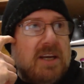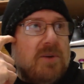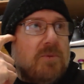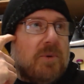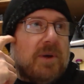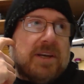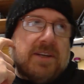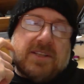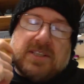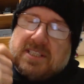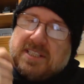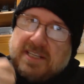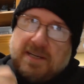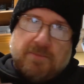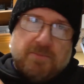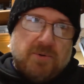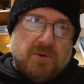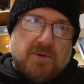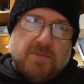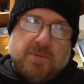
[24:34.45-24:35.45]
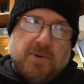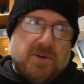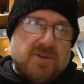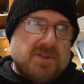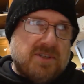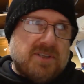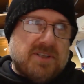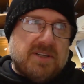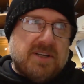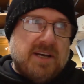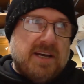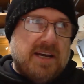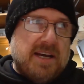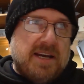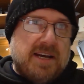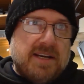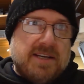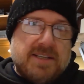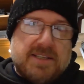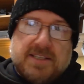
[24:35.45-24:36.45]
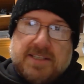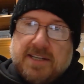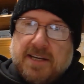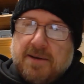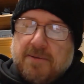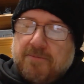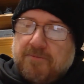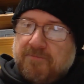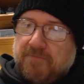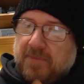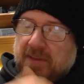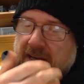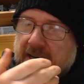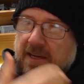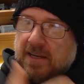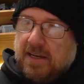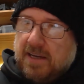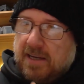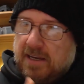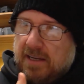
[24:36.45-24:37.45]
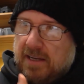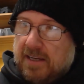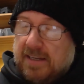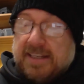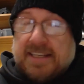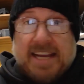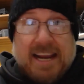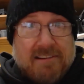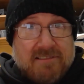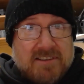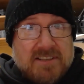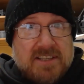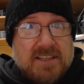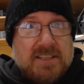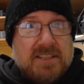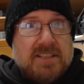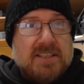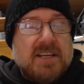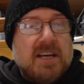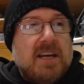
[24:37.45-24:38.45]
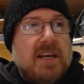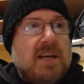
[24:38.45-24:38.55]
We could stumble across some garrisons.